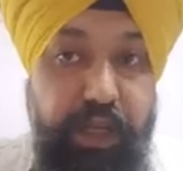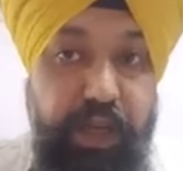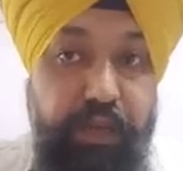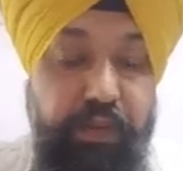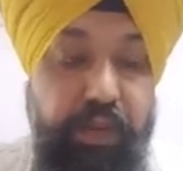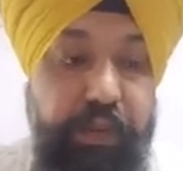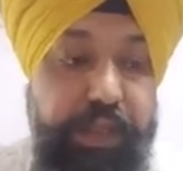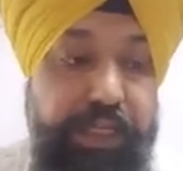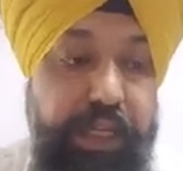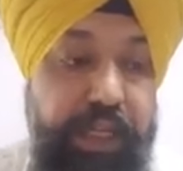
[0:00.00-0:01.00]
for
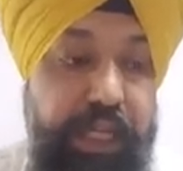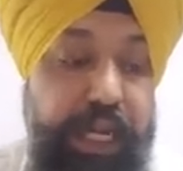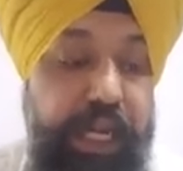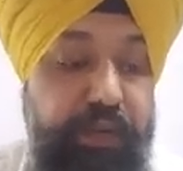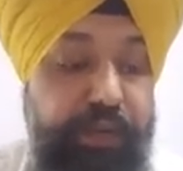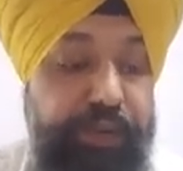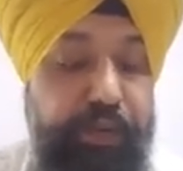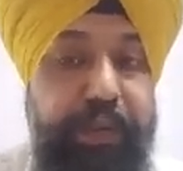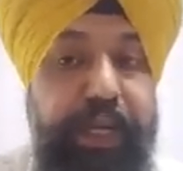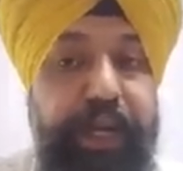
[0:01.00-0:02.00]
meeting, and we should
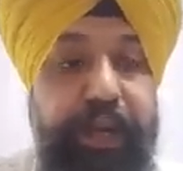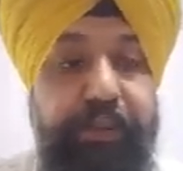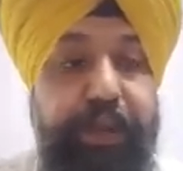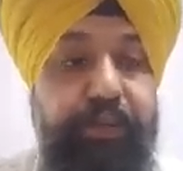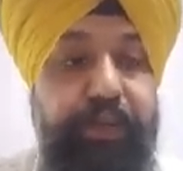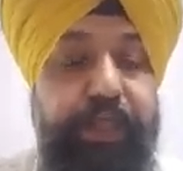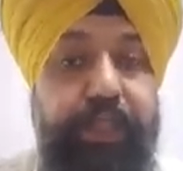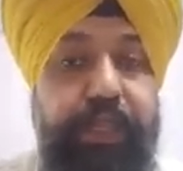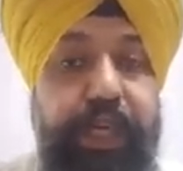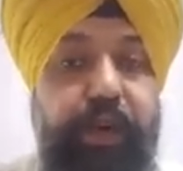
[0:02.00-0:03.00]
be ready with
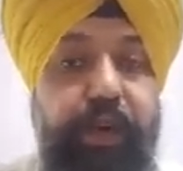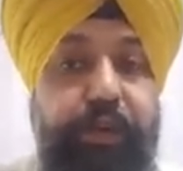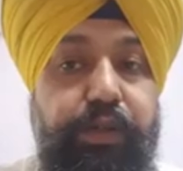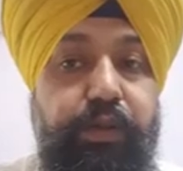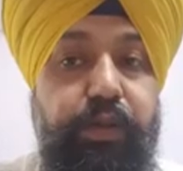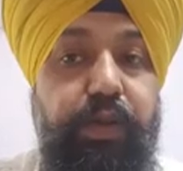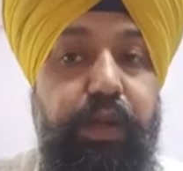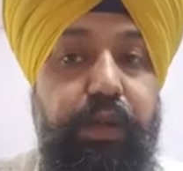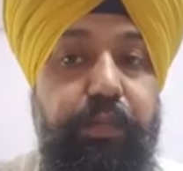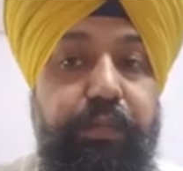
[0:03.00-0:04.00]
this in order to
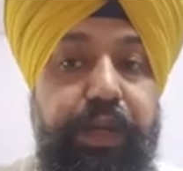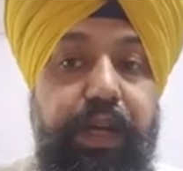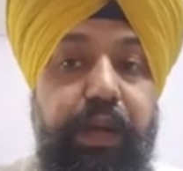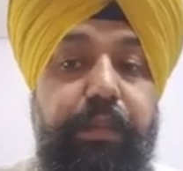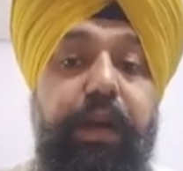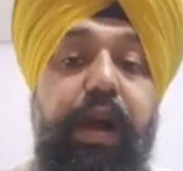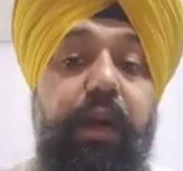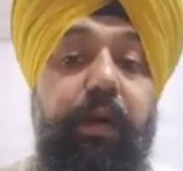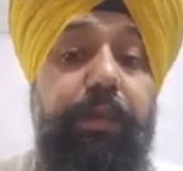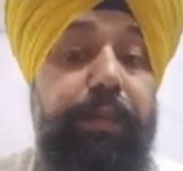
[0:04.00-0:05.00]
become a
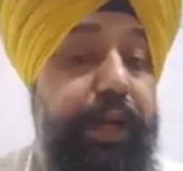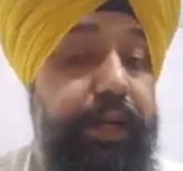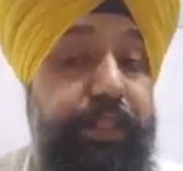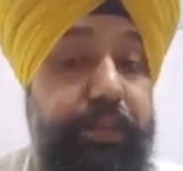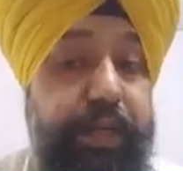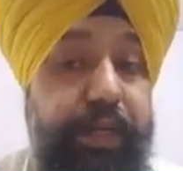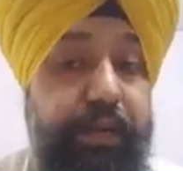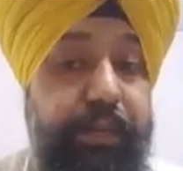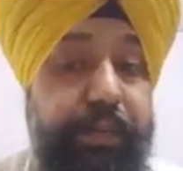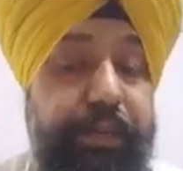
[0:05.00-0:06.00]
good participant.
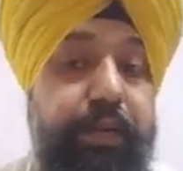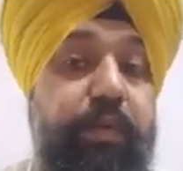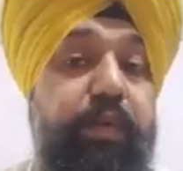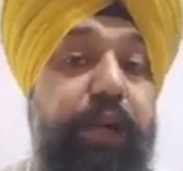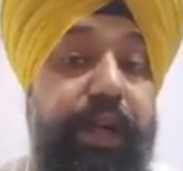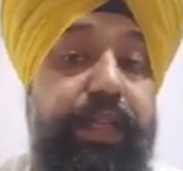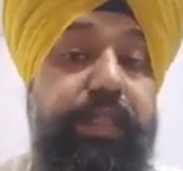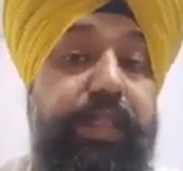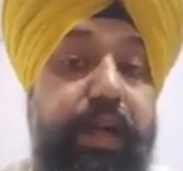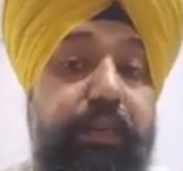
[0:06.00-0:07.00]
What is
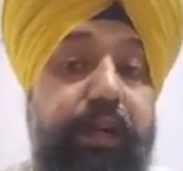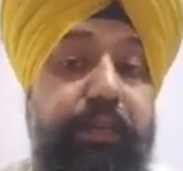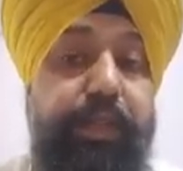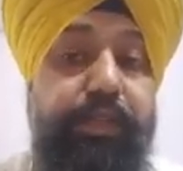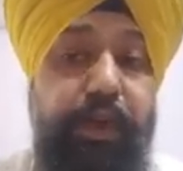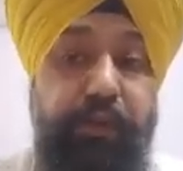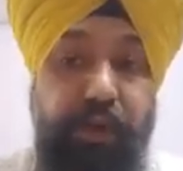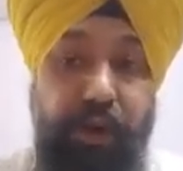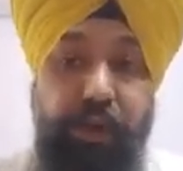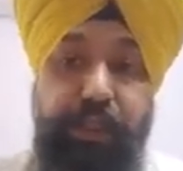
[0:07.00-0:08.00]
the purpose of
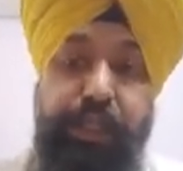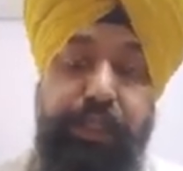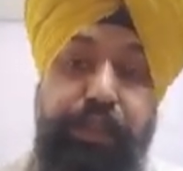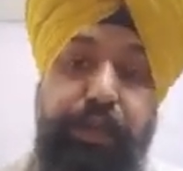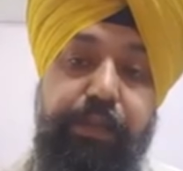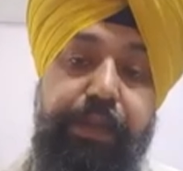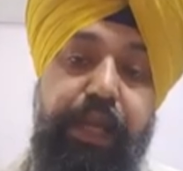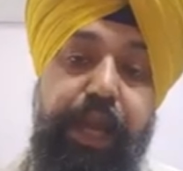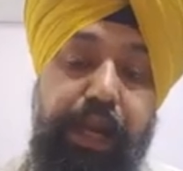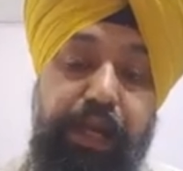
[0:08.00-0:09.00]
all these
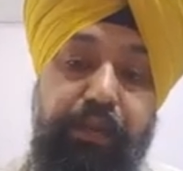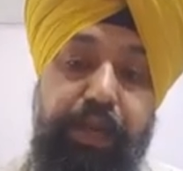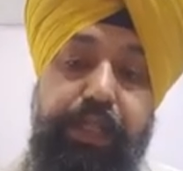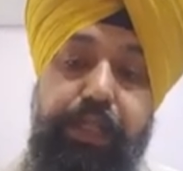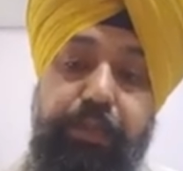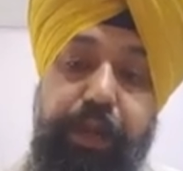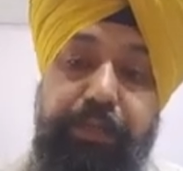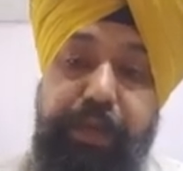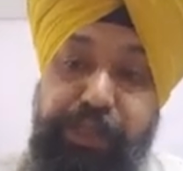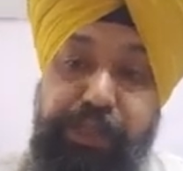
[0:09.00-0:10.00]
activities and
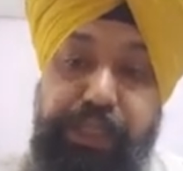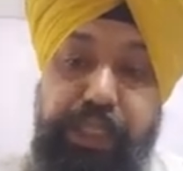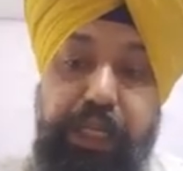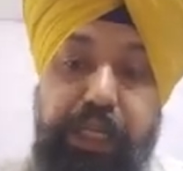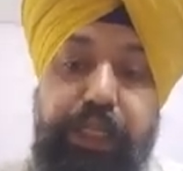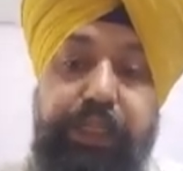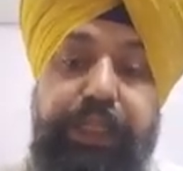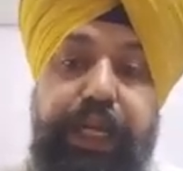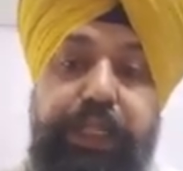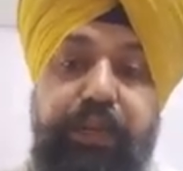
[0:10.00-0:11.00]
preparations?
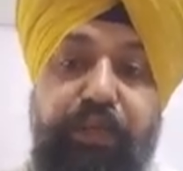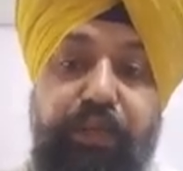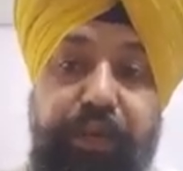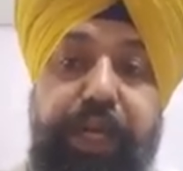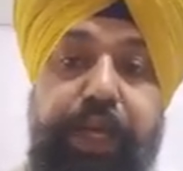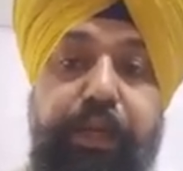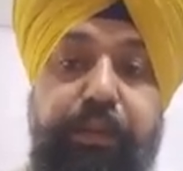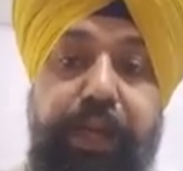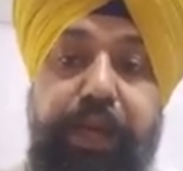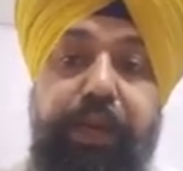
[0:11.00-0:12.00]
That we
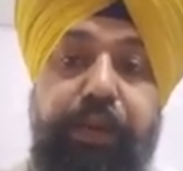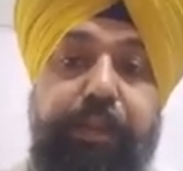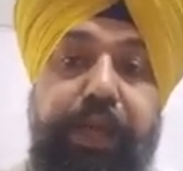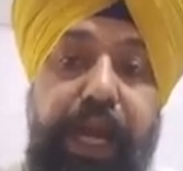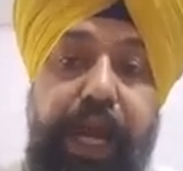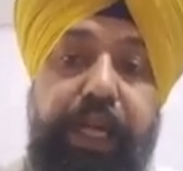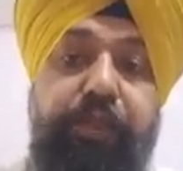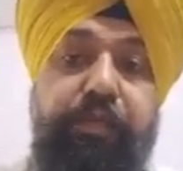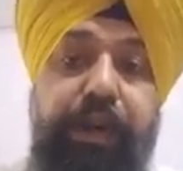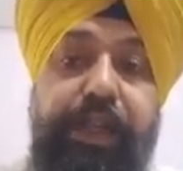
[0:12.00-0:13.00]
remain
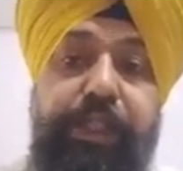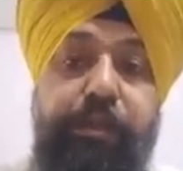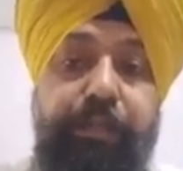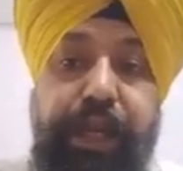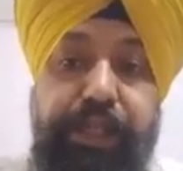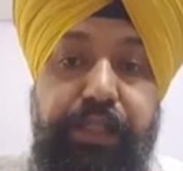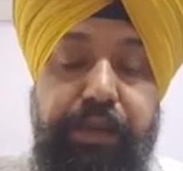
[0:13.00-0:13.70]
active participant.